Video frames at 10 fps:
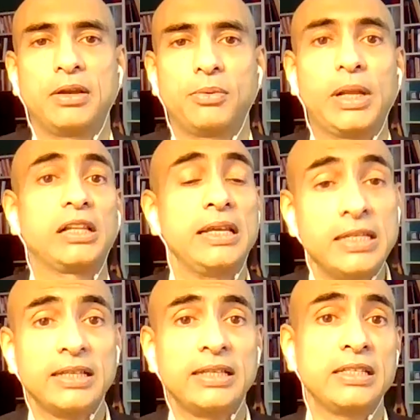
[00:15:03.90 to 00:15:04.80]
Well,
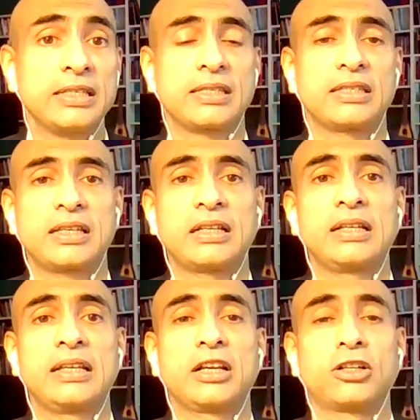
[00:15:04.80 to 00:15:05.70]
India is
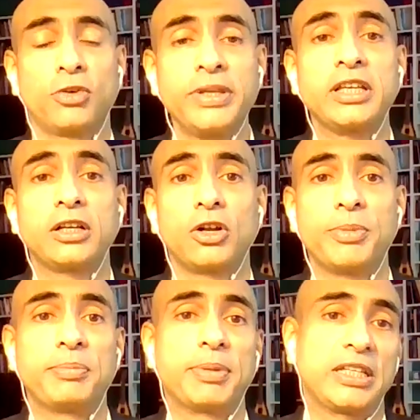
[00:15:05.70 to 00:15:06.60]
certainly a growing
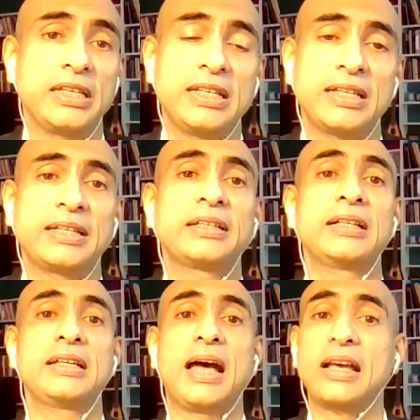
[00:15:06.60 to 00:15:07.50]
economy, but India
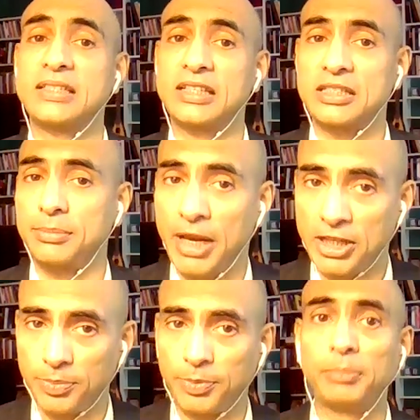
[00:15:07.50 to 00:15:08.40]
has its
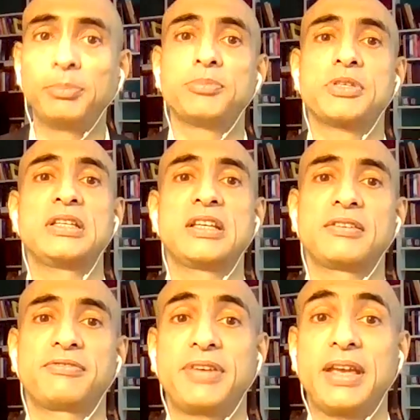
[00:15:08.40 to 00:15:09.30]
major problems.
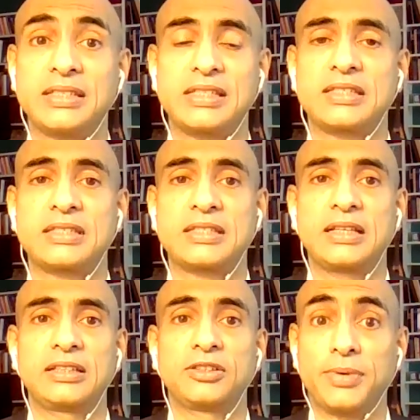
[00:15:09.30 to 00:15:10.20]
India faces
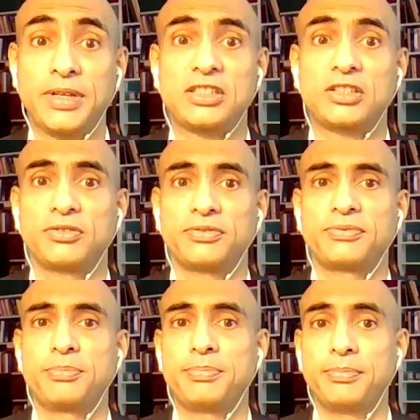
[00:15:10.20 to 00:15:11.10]
uh, the risk
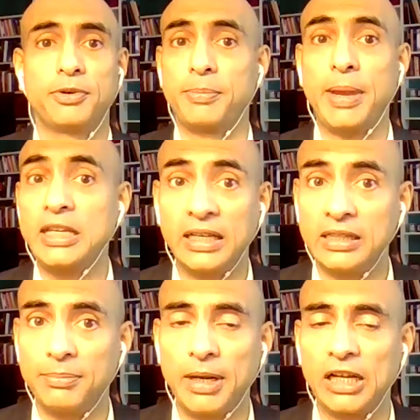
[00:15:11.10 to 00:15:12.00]
of remaining
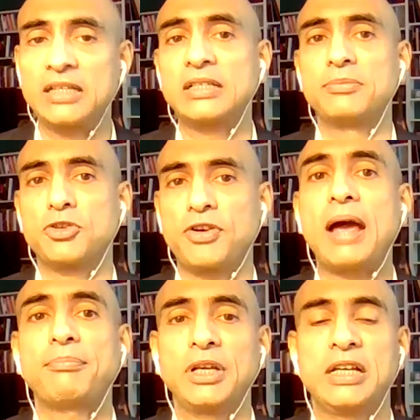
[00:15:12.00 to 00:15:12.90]
in the middle income
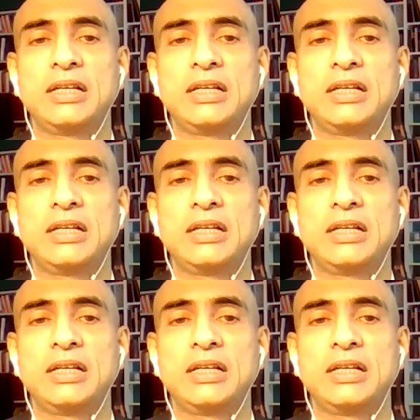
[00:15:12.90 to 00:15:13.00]
trap.